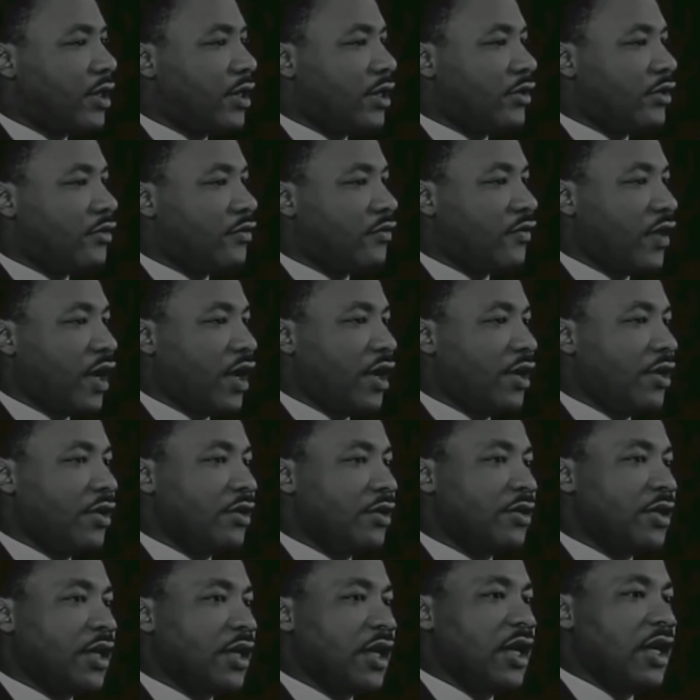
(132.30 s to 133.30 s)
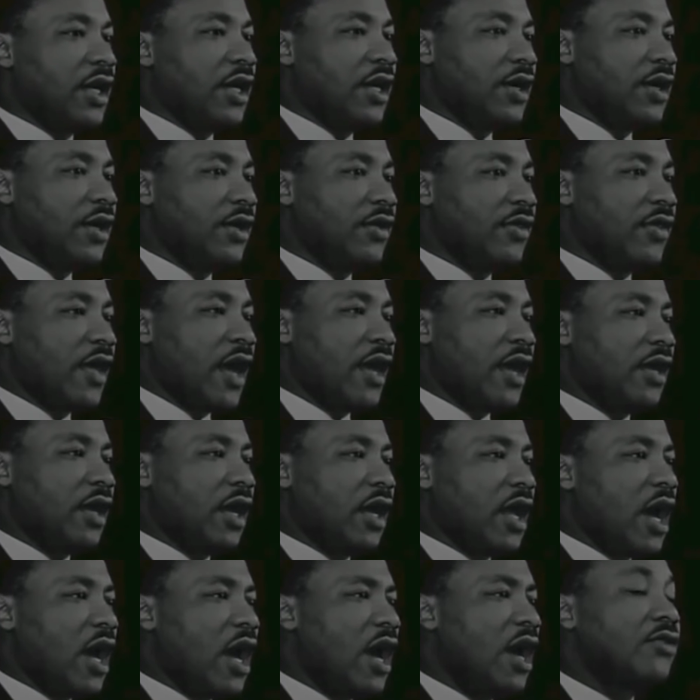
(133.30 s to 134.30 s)
and it has failed to hear
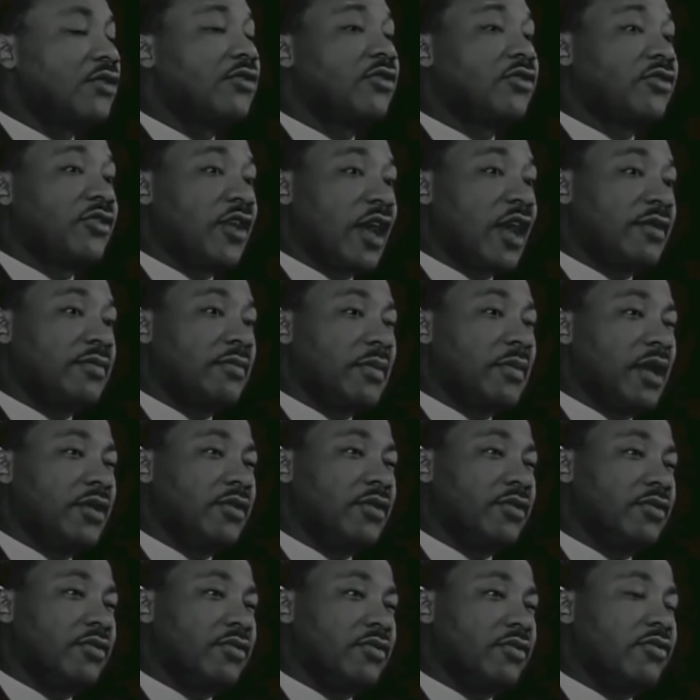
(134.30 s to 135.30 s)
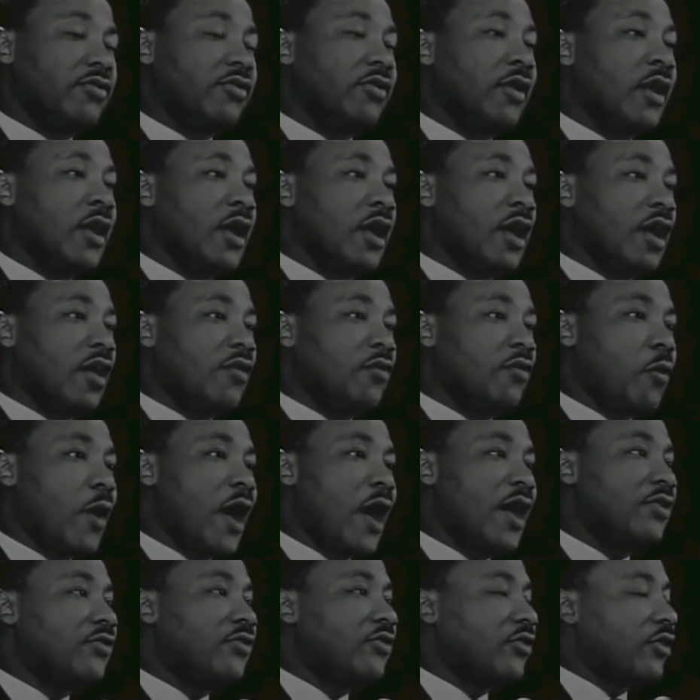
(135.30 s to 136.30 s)
that large segments of
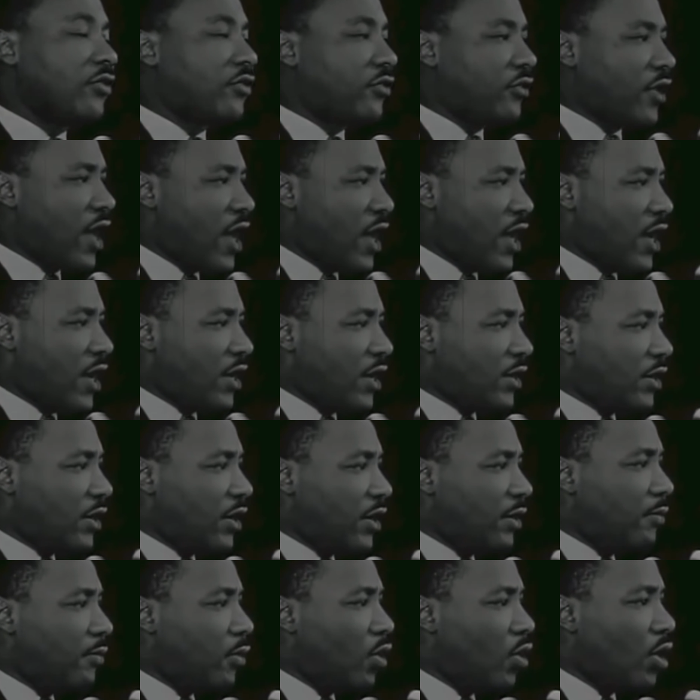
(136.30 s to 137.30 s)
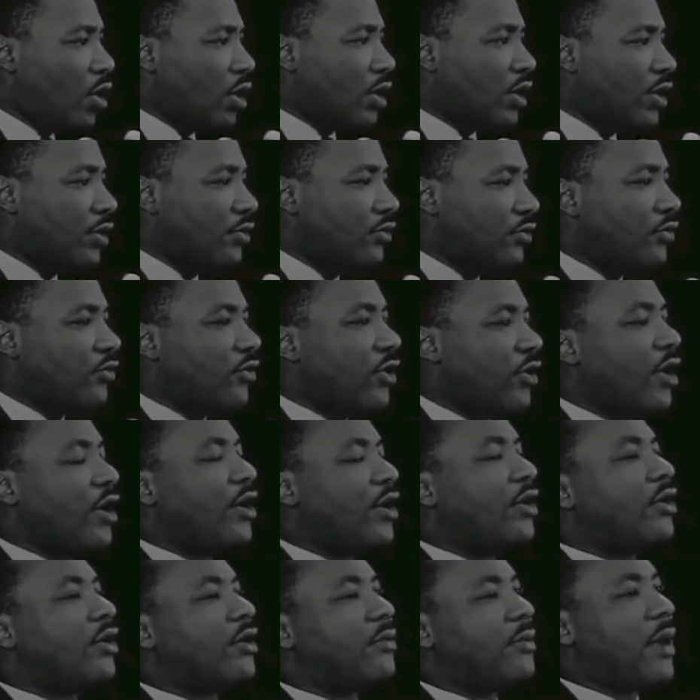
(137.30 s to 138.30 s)
white society are more
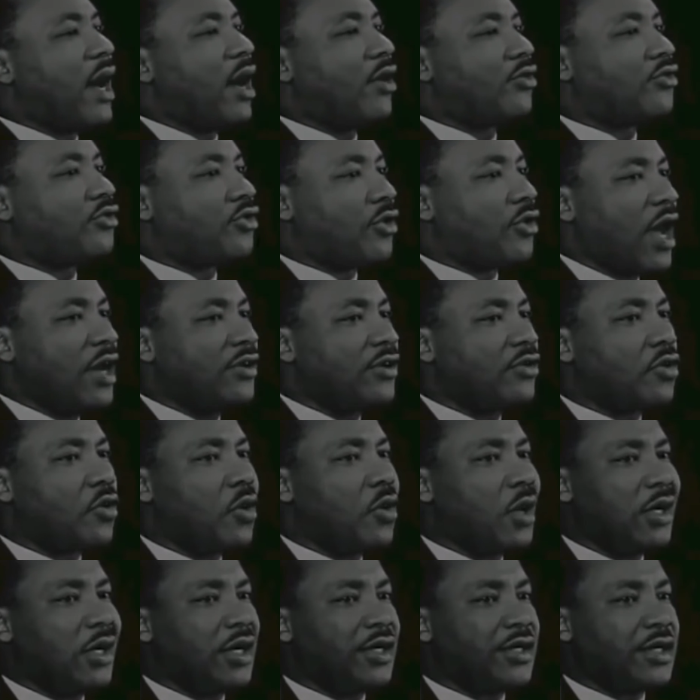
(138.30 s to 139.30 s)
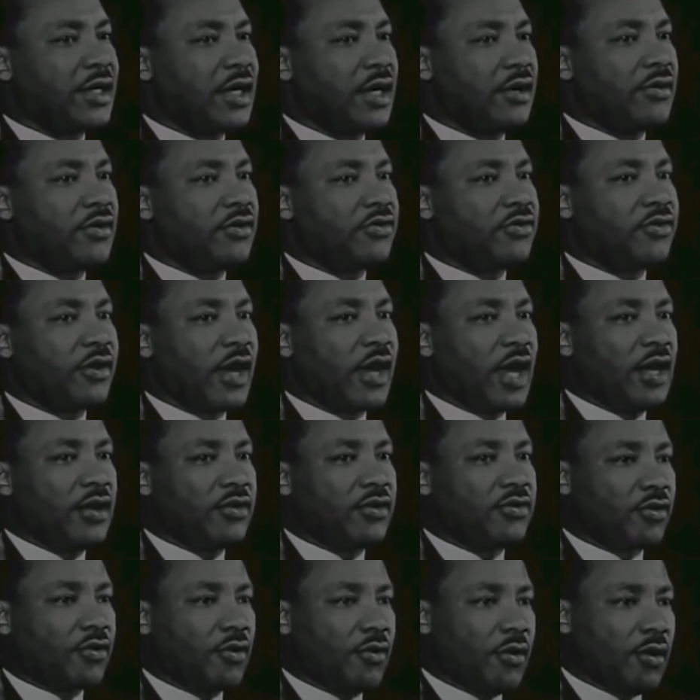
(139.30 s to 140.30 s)
concerned about tranquility and the
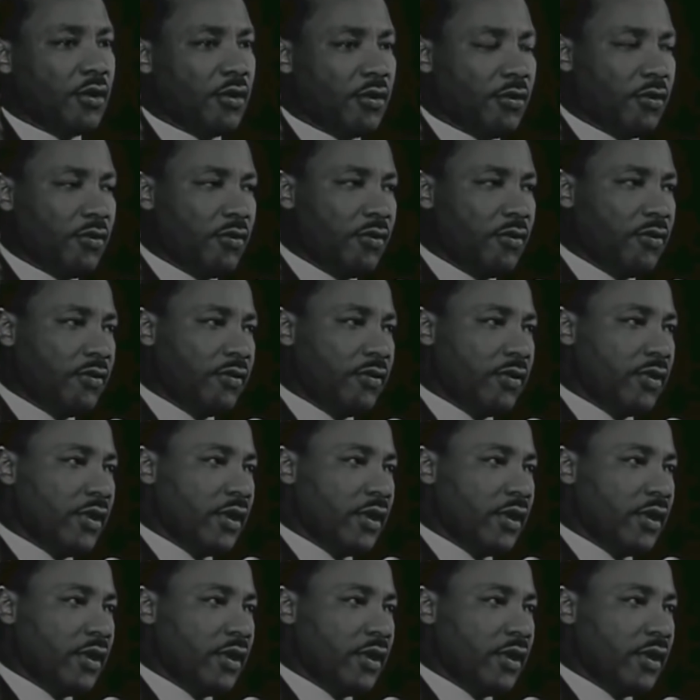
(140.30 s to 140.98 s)
status quo